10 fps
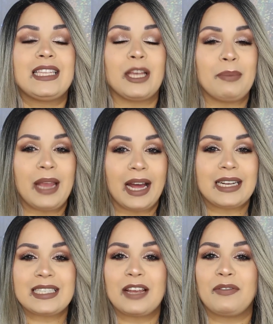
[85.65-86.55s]
to be
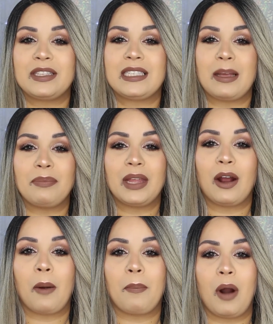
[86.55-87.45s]
honest, if it's
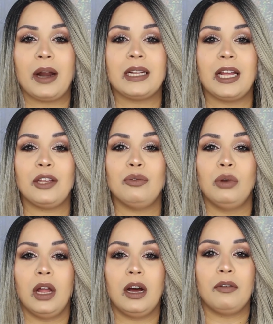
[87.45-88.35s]
something or product that you
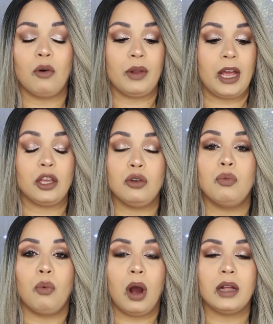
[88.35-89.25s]
love or that you
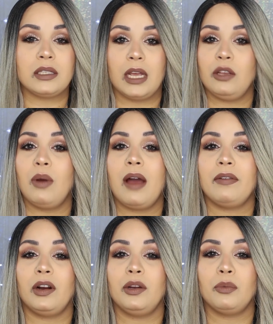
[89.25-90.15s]
want and you have
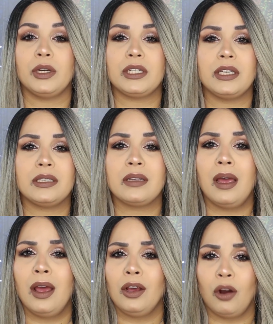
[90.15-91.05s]
it on your wish list,
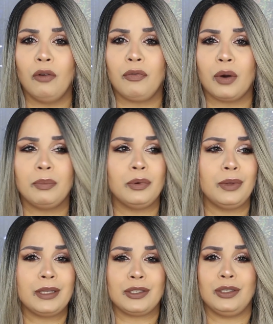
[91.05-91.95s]
go for it,
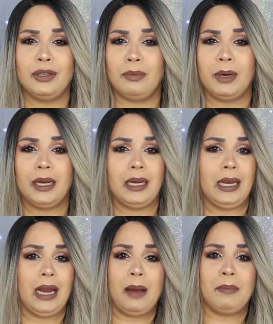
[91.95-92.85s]
boo. This is your money,
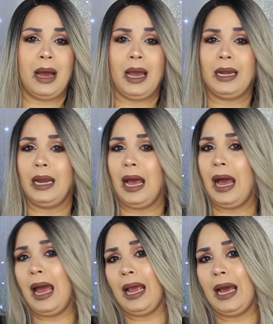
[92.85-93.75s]
not mine.
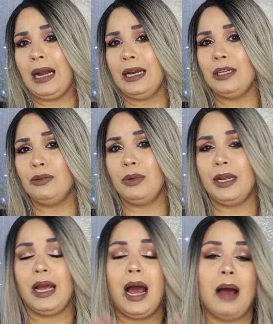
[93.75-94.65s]
I ain't got nothing to do with
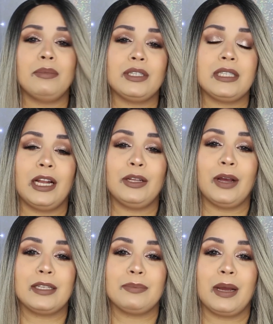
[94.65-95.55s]
it. I'm just telling
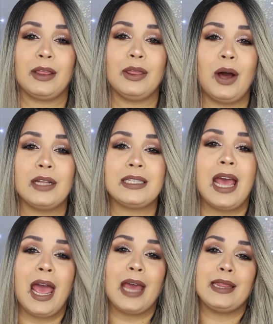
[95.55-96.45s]
you guys my thoughts,
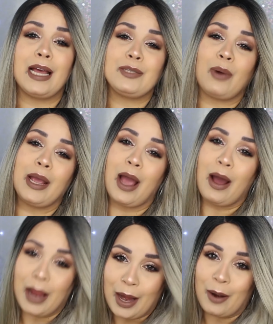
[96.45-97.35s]
and that's why
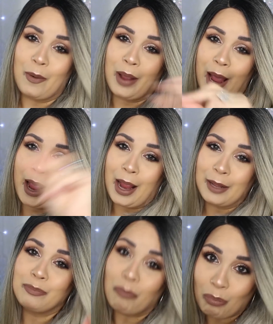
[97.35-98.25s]
y'all here, okay?